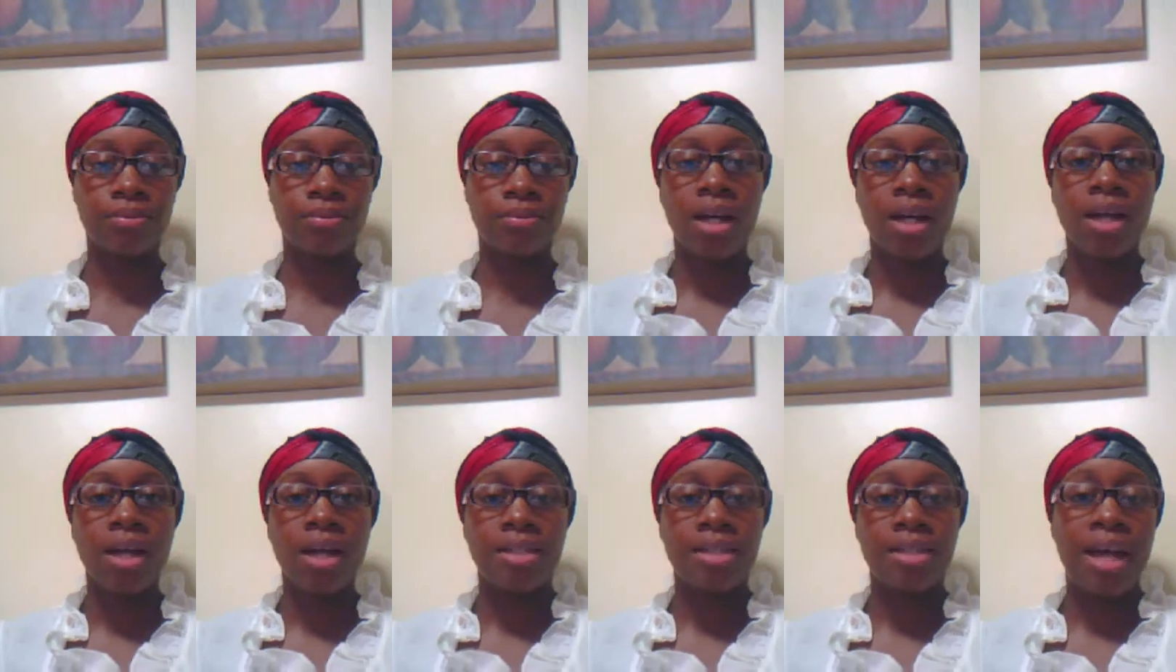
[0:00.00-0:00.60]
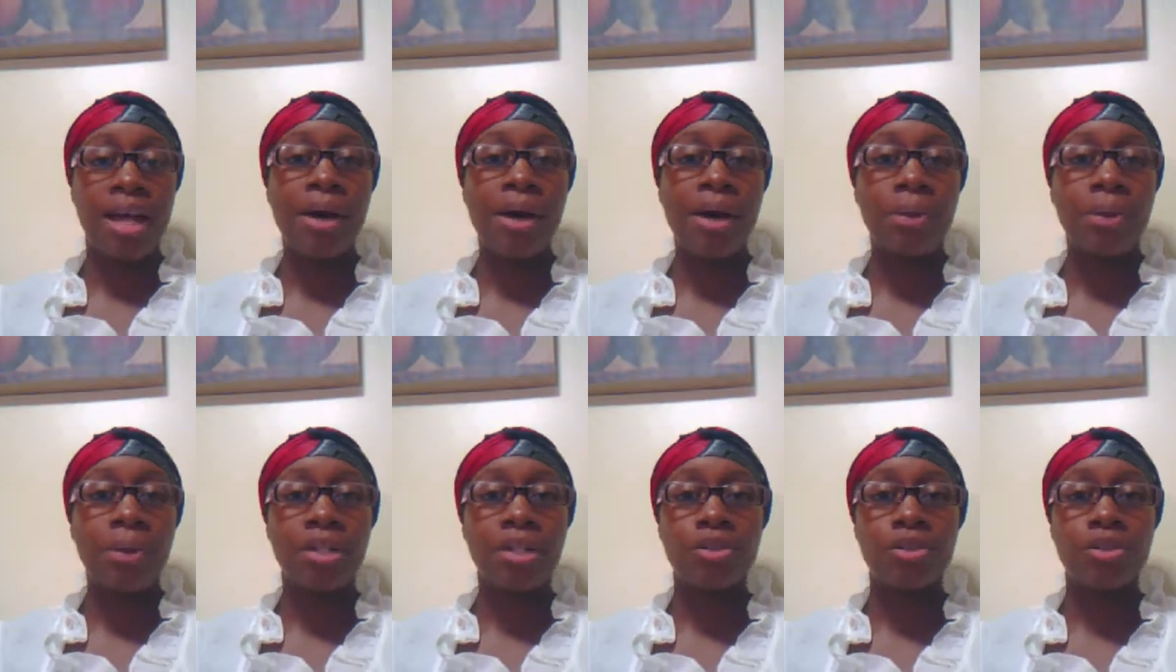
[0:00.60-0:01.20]
Now I will give
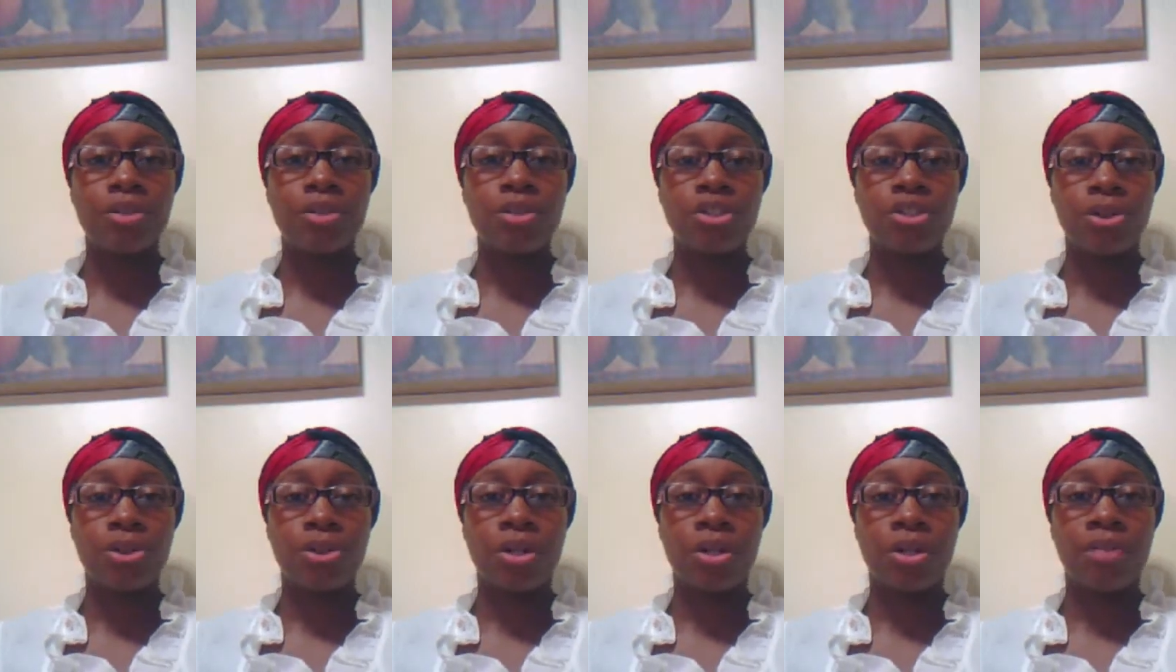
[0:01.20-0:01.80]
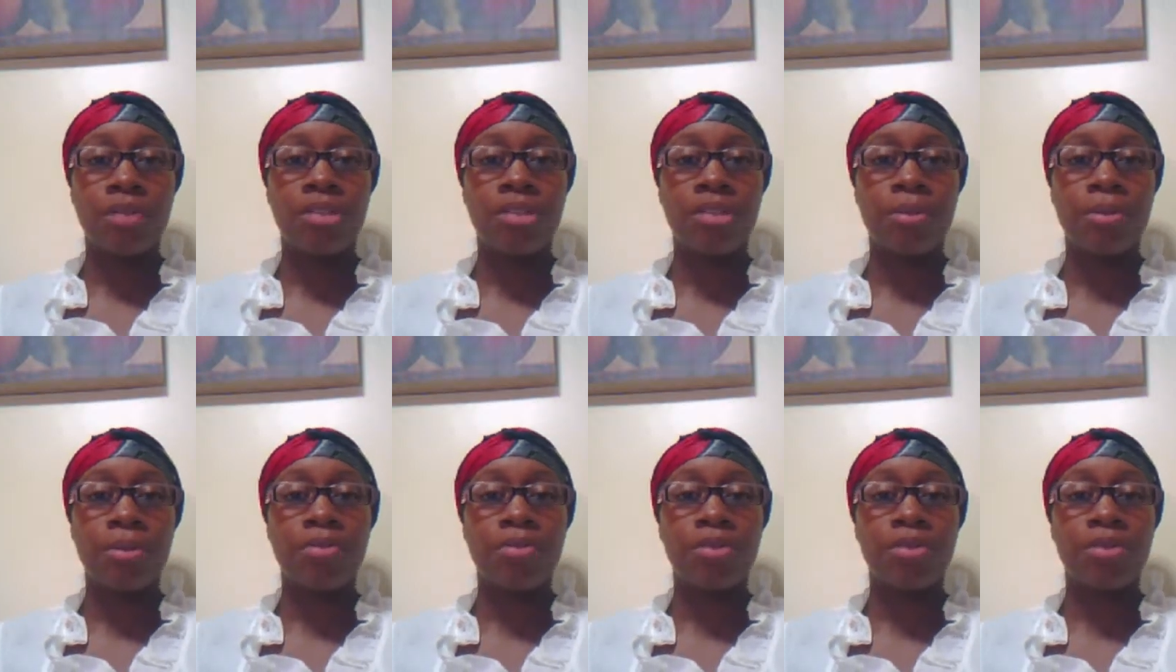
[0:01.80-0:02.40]
you a tour of some of
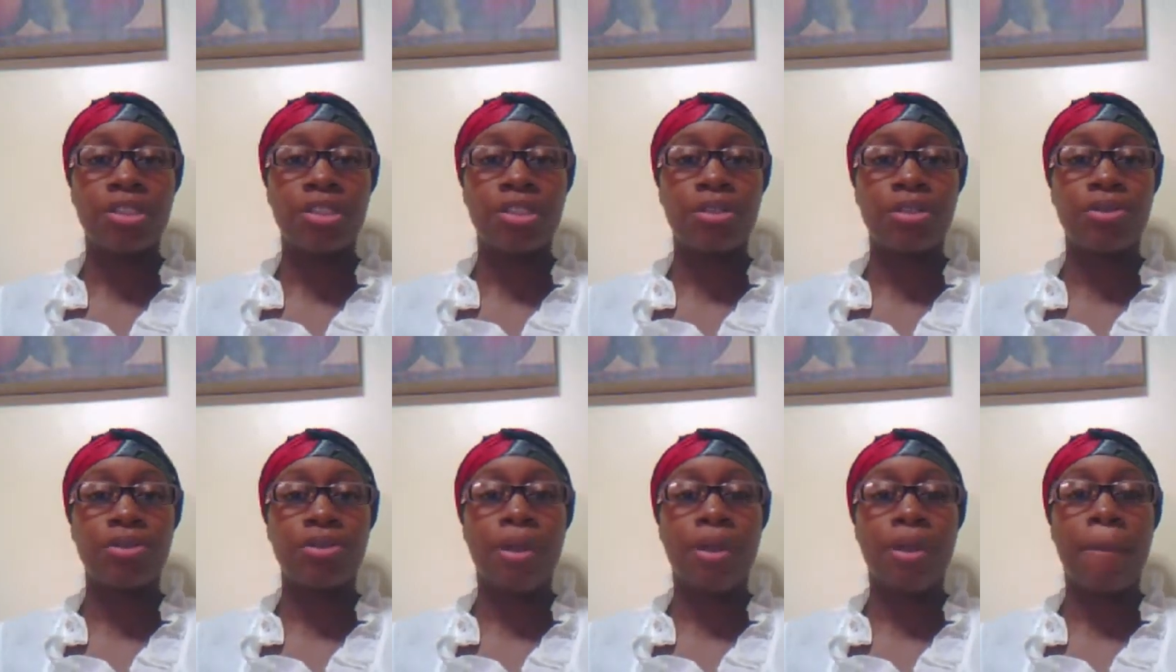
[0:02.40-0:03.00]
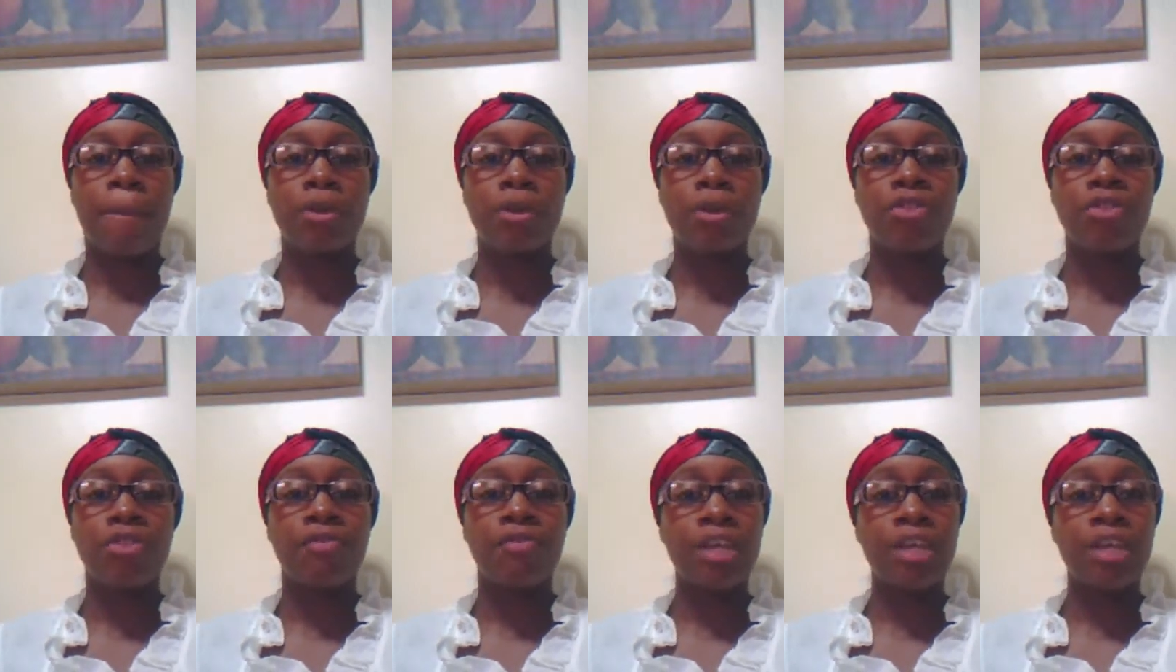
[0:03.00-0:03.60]
Brazil's most
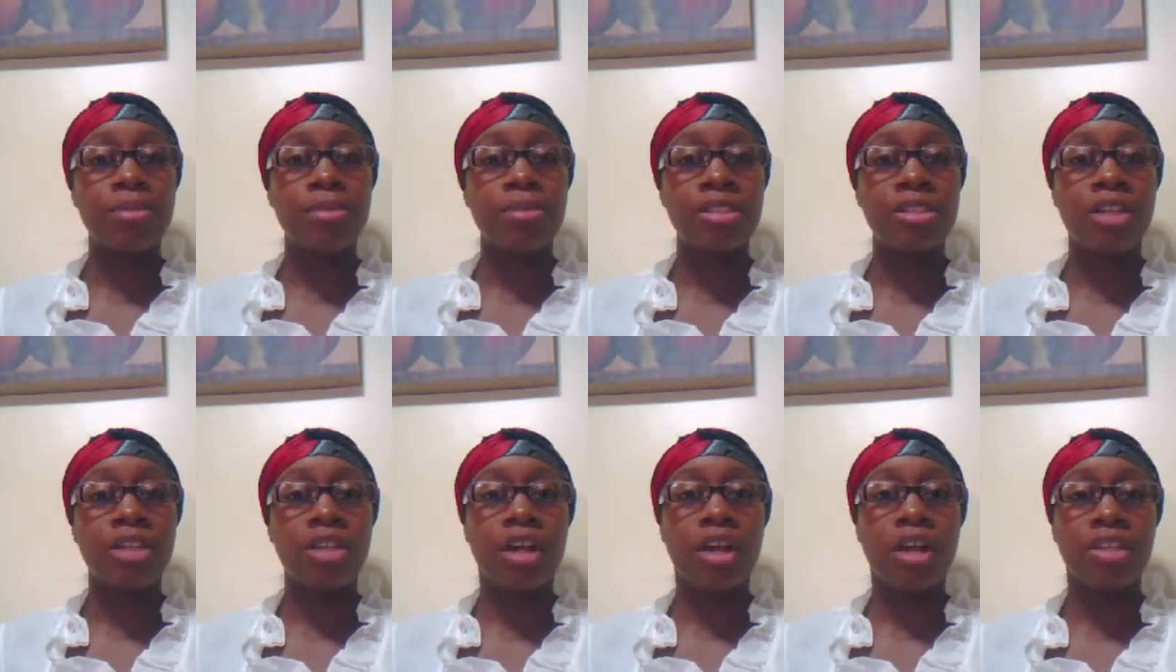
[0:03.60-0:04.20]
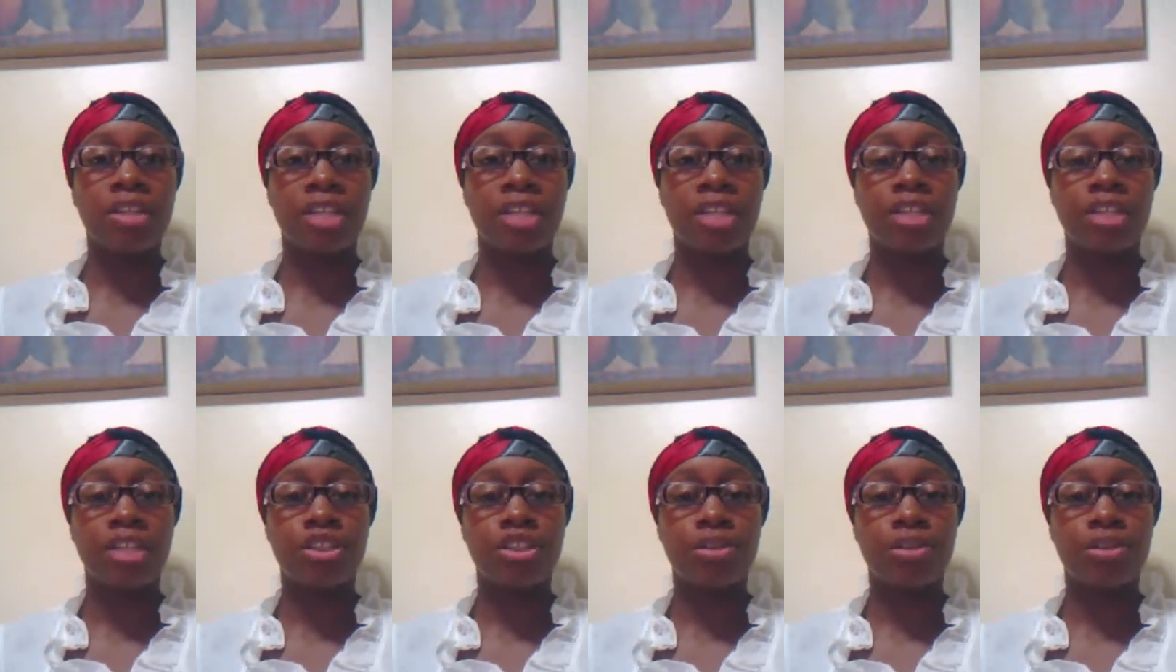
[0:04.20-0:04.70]
famous architecture.